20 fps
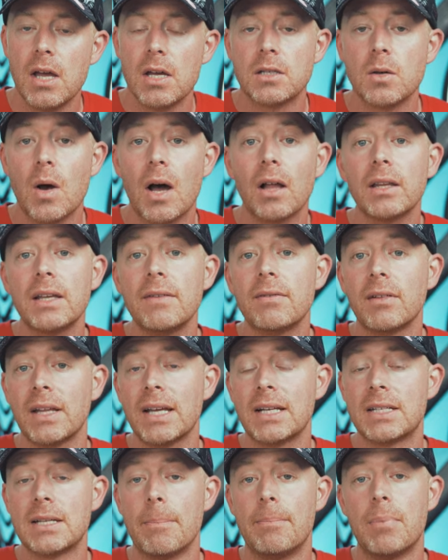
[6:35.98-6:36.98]
So I'll leave a
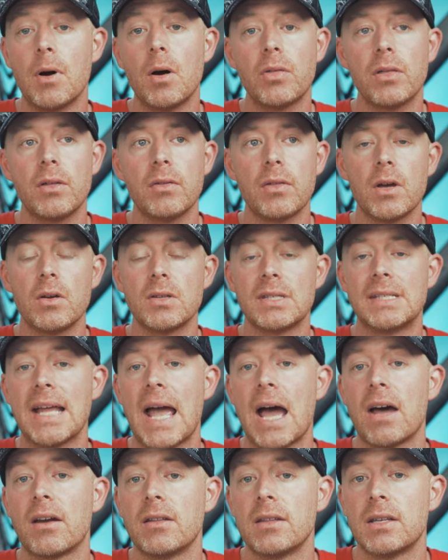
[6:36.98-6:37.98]
link to both of those
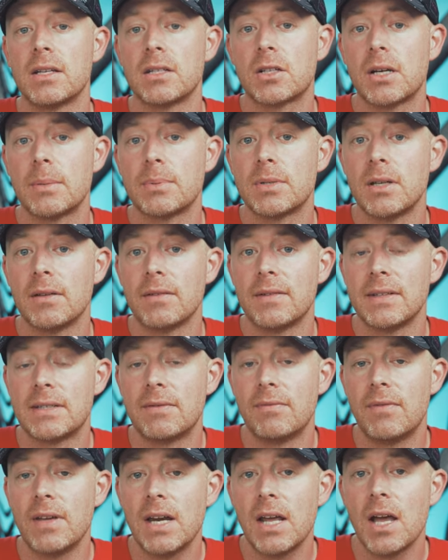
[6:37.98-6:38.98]
down in the description of this
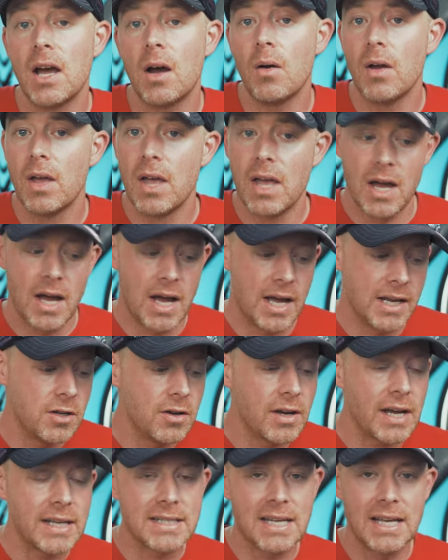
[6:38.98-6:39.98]
video, and
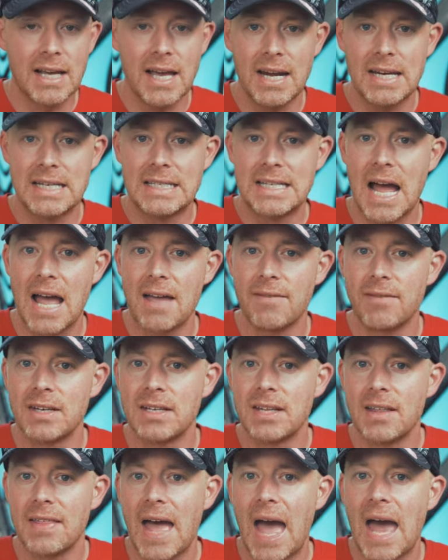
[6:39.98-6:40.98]
you guys can kind of dive
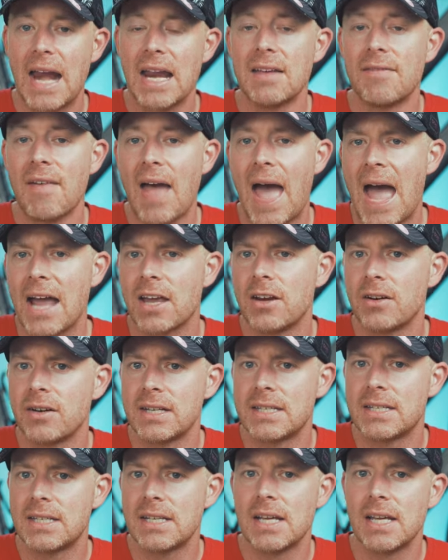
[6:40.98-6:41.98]
into that if
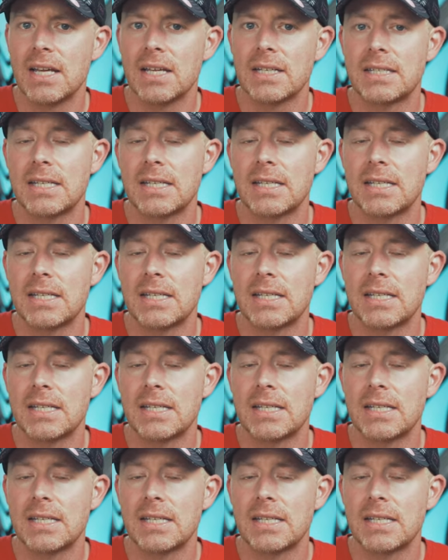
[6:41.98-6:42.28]
accuracy is